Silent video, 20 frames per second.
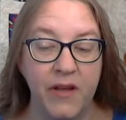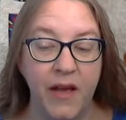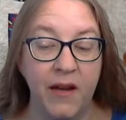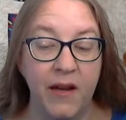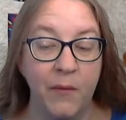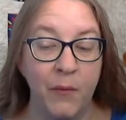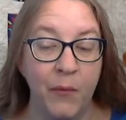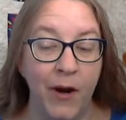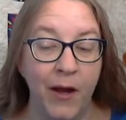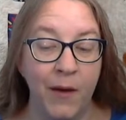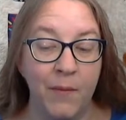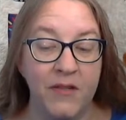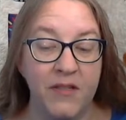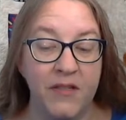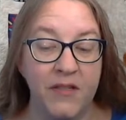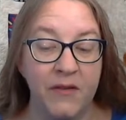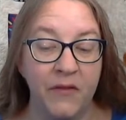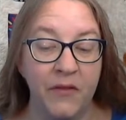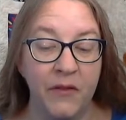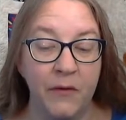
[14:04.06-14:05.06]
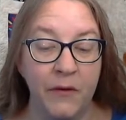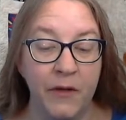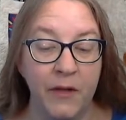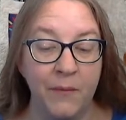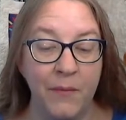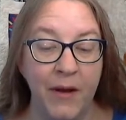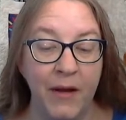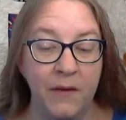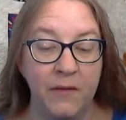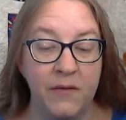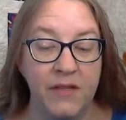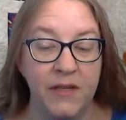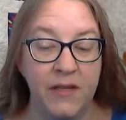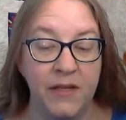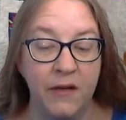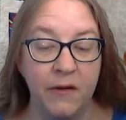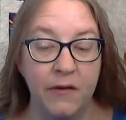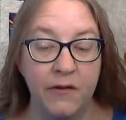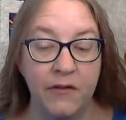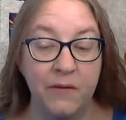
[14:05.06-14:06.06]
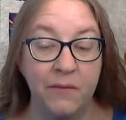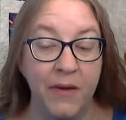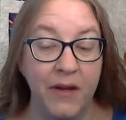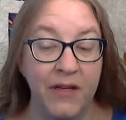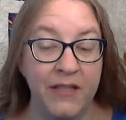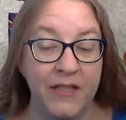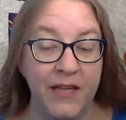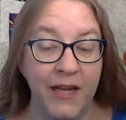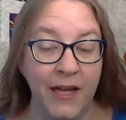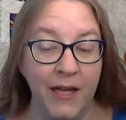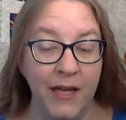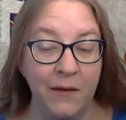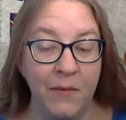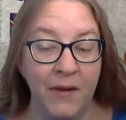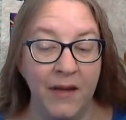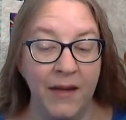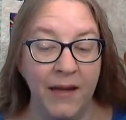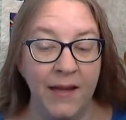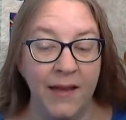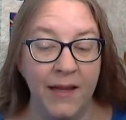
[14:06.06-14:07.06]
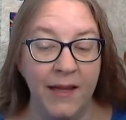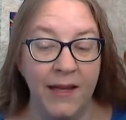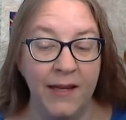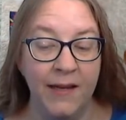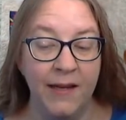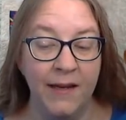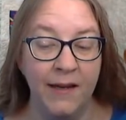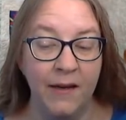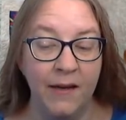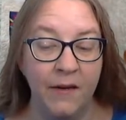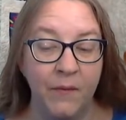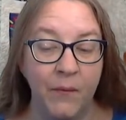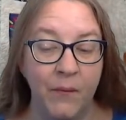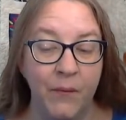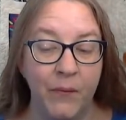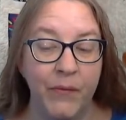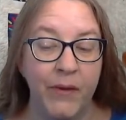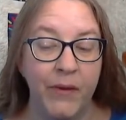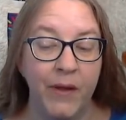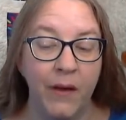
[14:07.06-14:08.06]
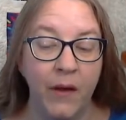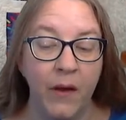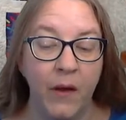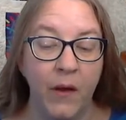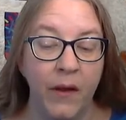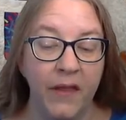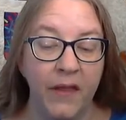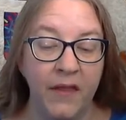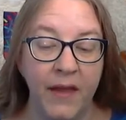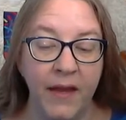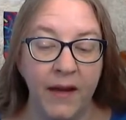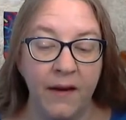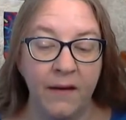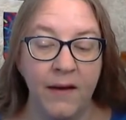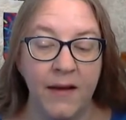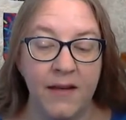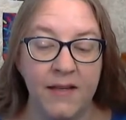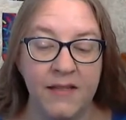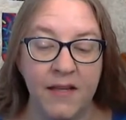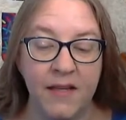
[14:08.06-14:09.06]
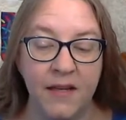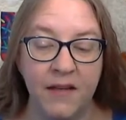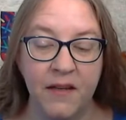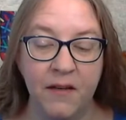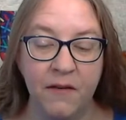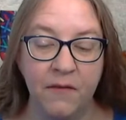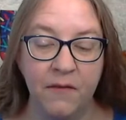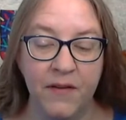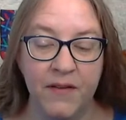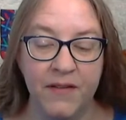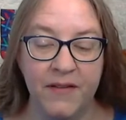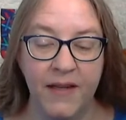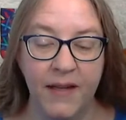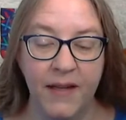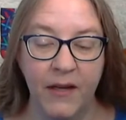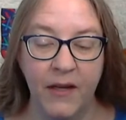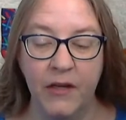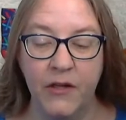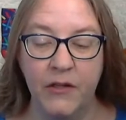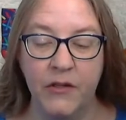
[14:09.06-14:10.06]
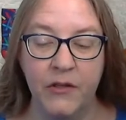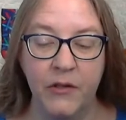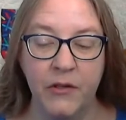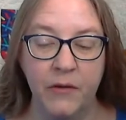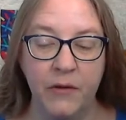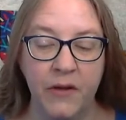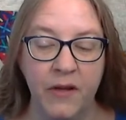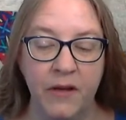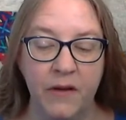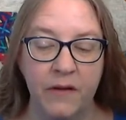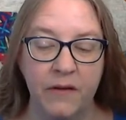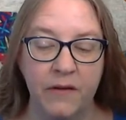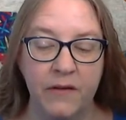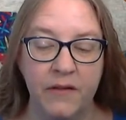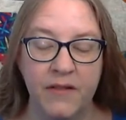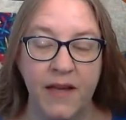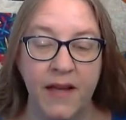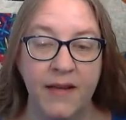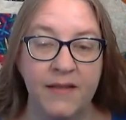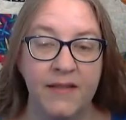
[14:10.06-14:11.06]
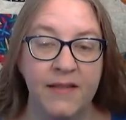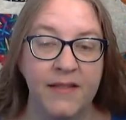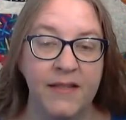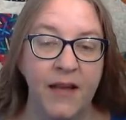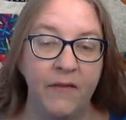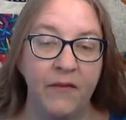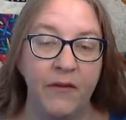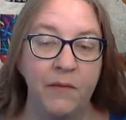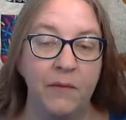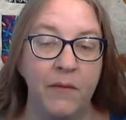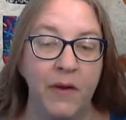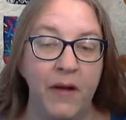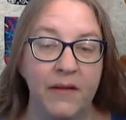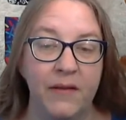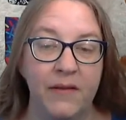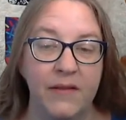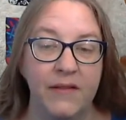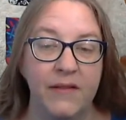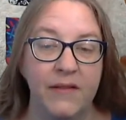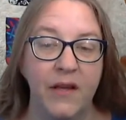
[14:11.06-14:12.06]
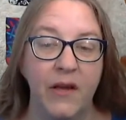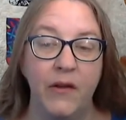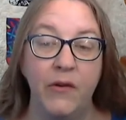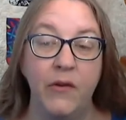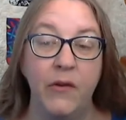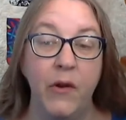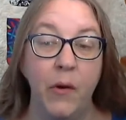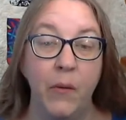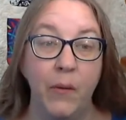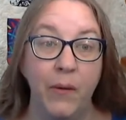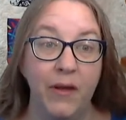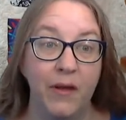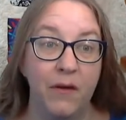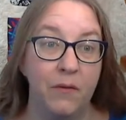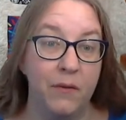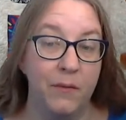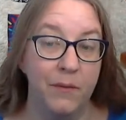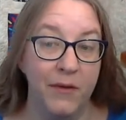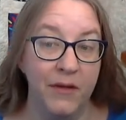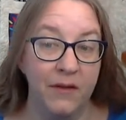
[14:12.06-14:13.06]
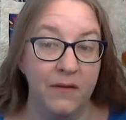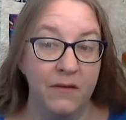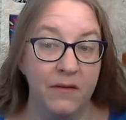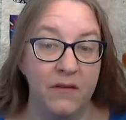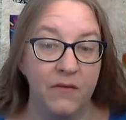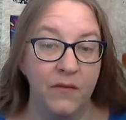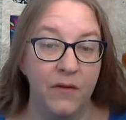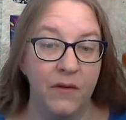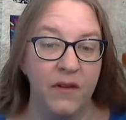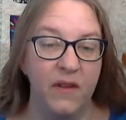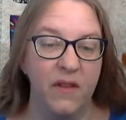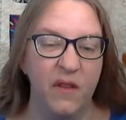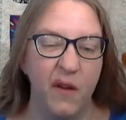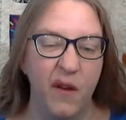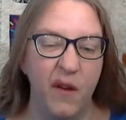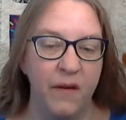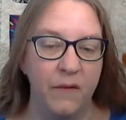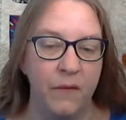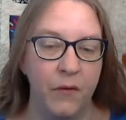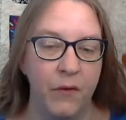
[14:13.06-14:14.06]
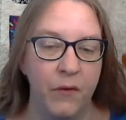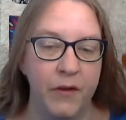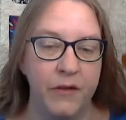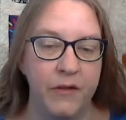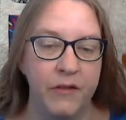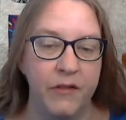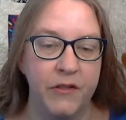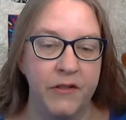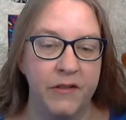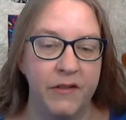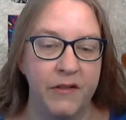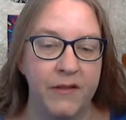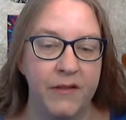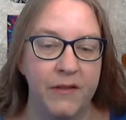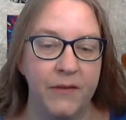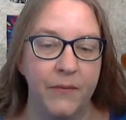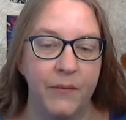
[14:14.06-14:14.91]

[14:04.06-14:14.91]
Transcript: and a promise of thirty pounds a year to maintain me at Leyden. There I studied physic two years and seven months, knowing it would be useful in long voyages.